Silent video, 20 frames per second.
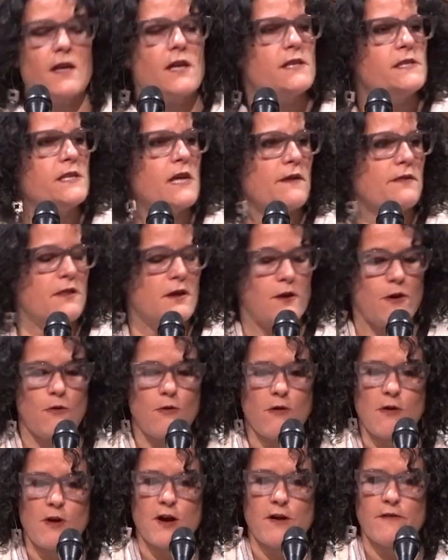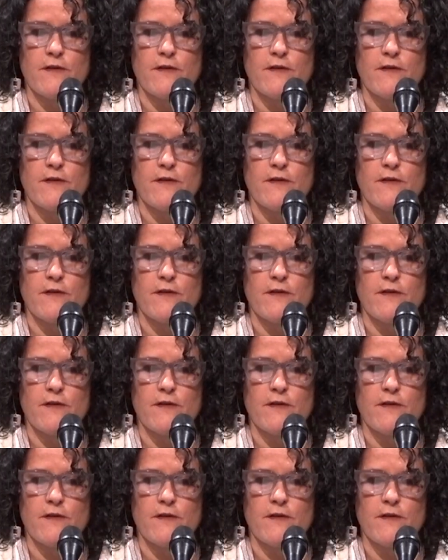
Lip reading: is at the core